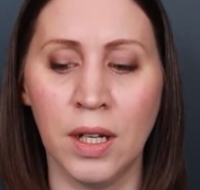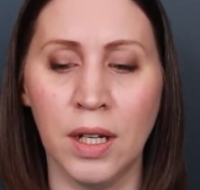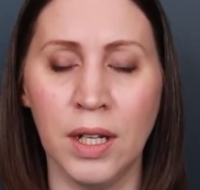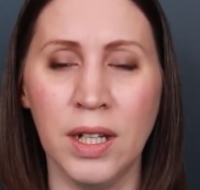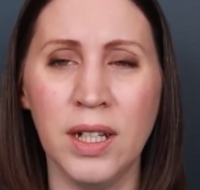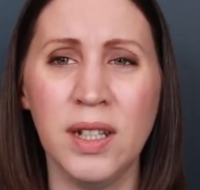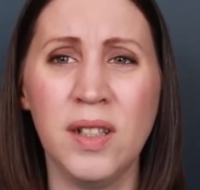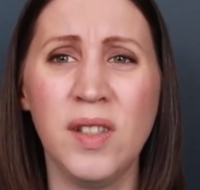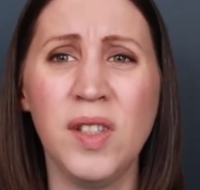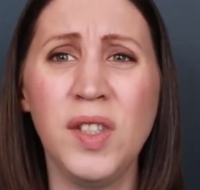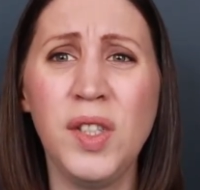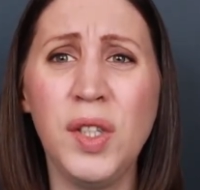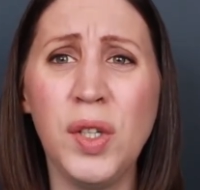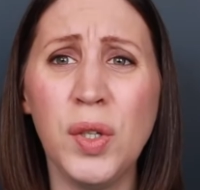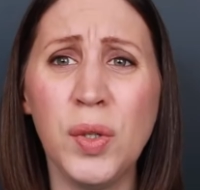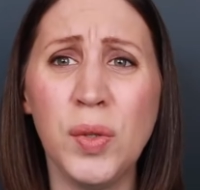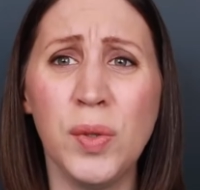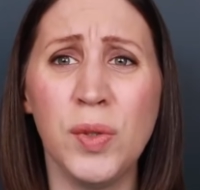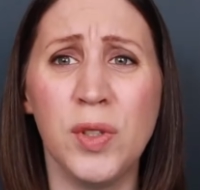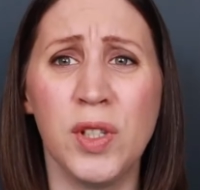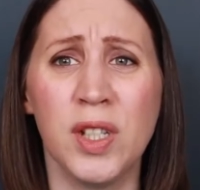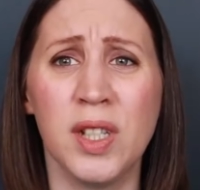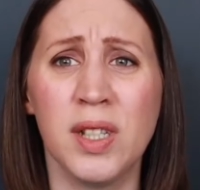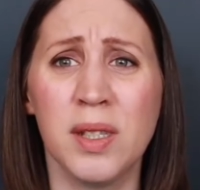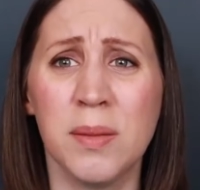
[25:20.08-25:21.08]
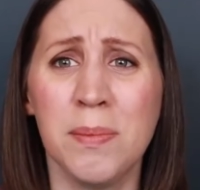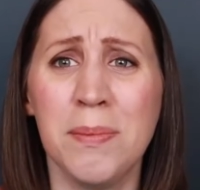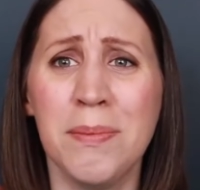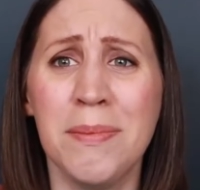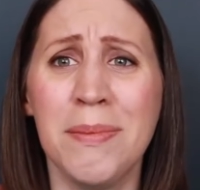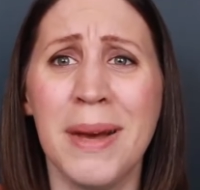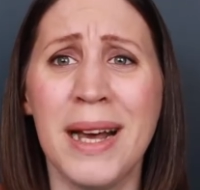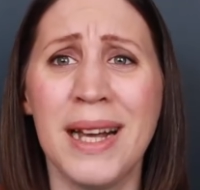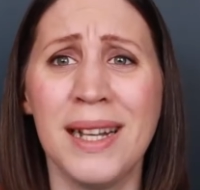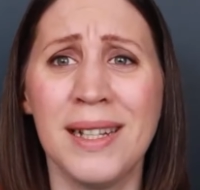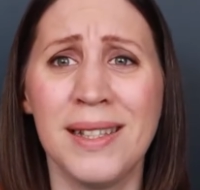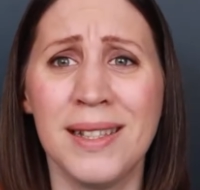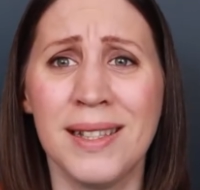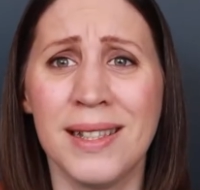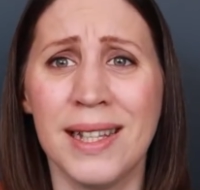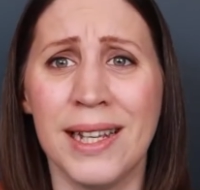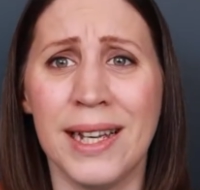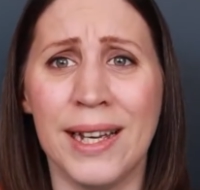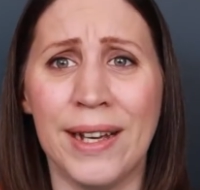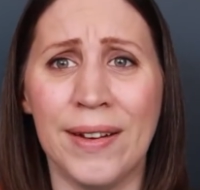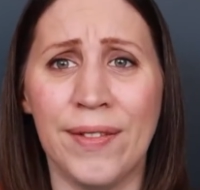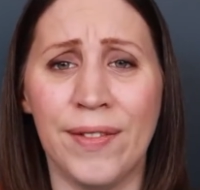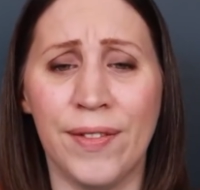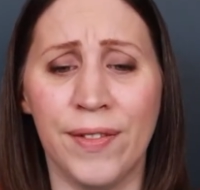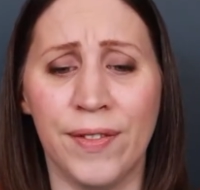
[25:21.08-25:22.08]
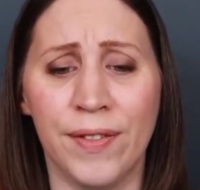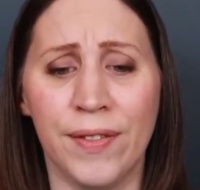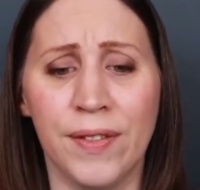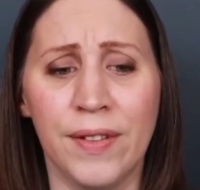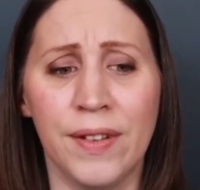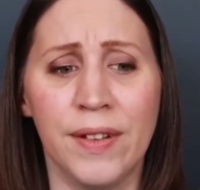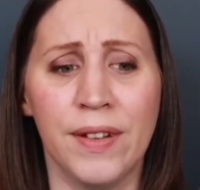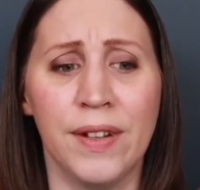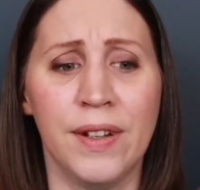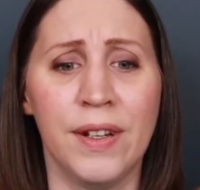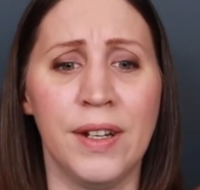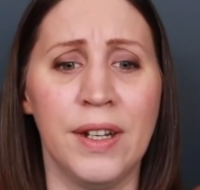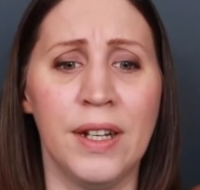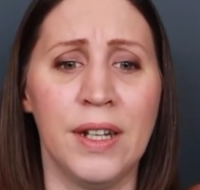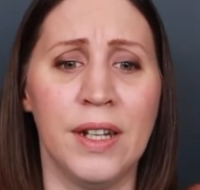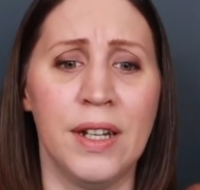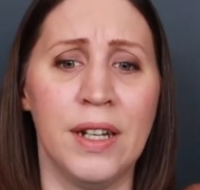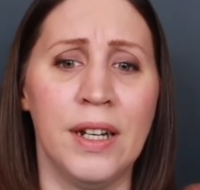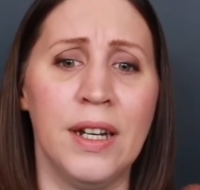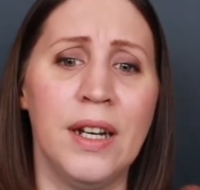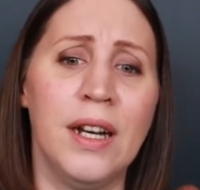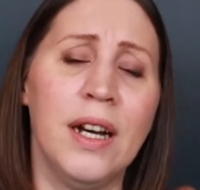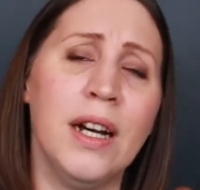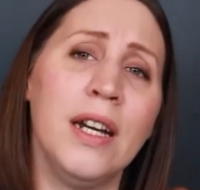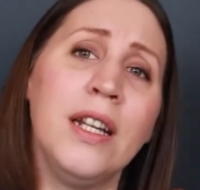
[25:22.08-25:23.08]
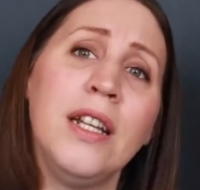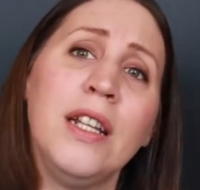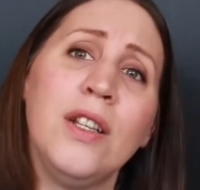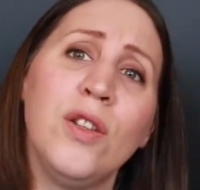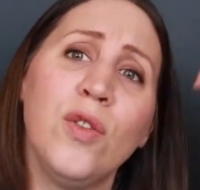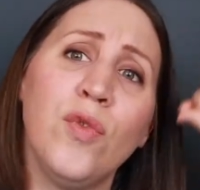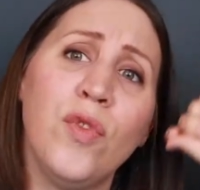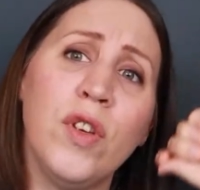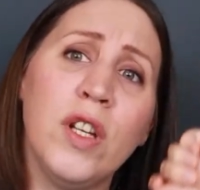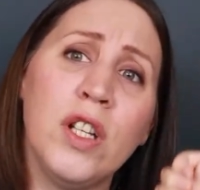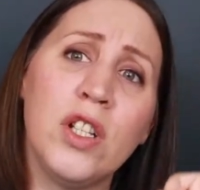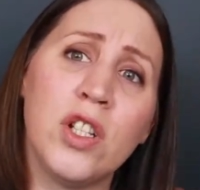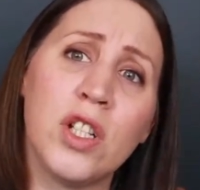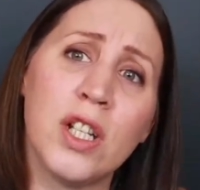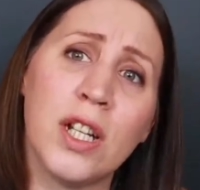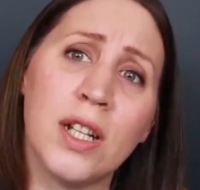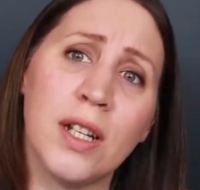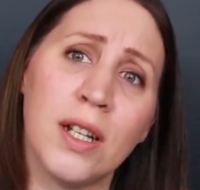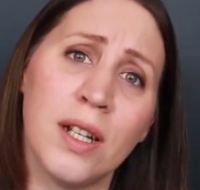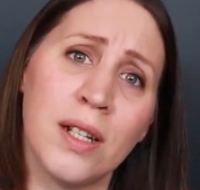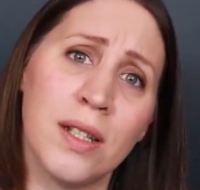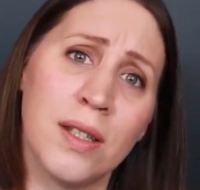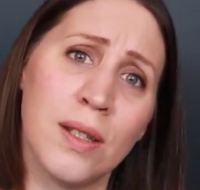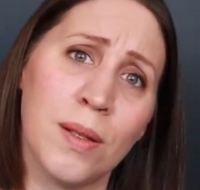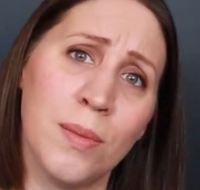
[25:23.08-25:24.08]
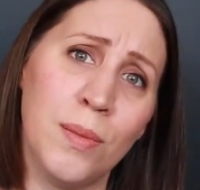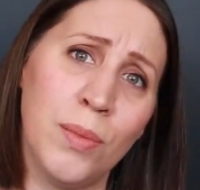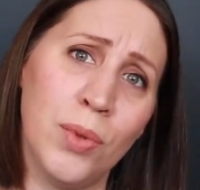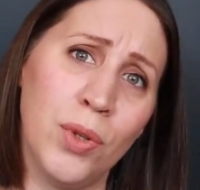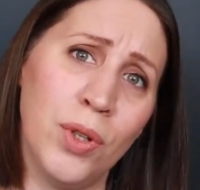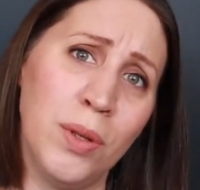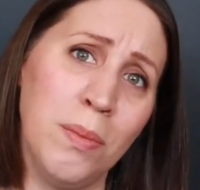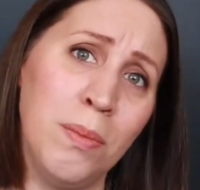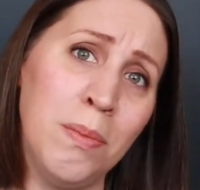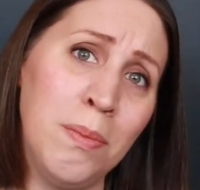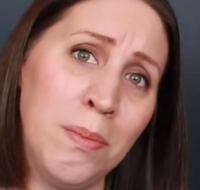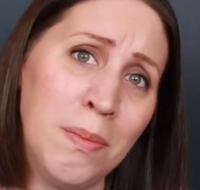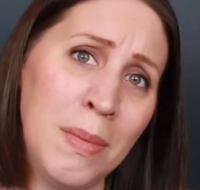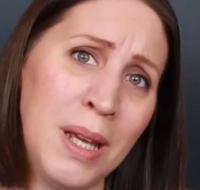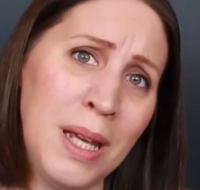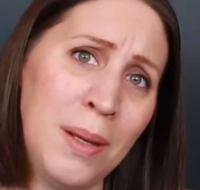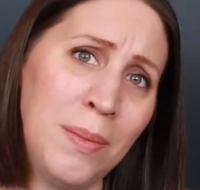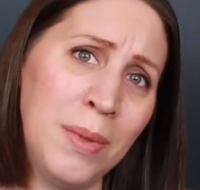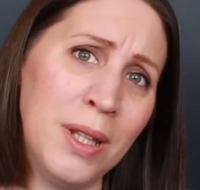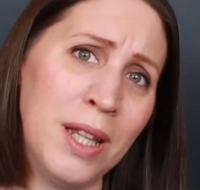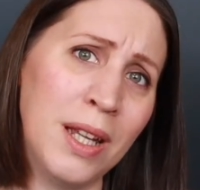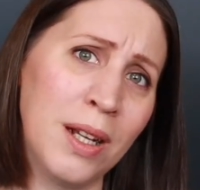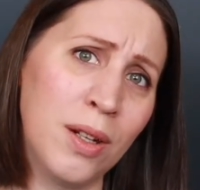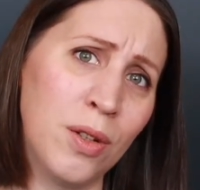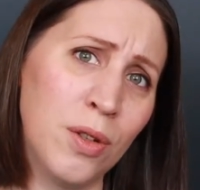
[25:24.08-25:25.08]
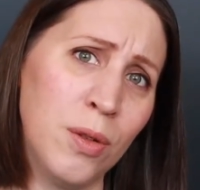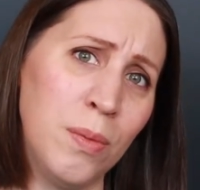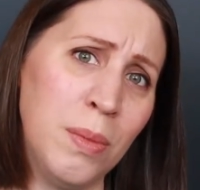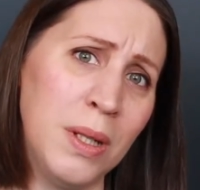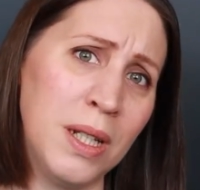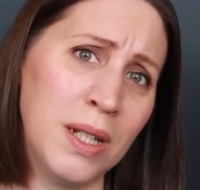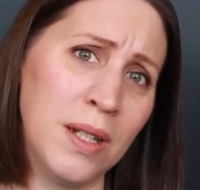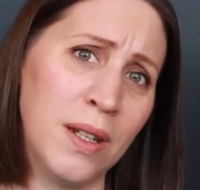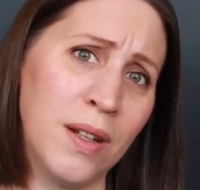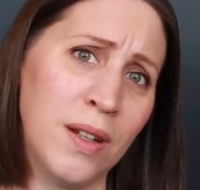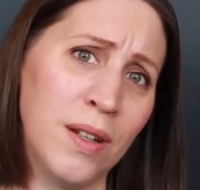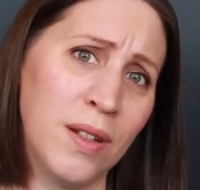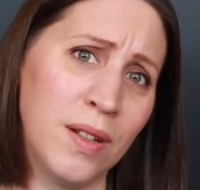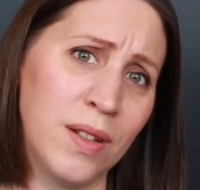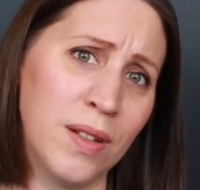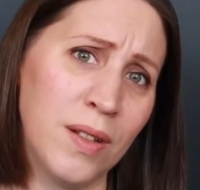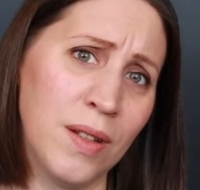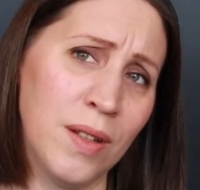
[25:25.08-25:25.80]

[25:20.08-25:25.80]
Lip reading: It's huge, it's massive. I need to finish that at some point. Maybe that could be a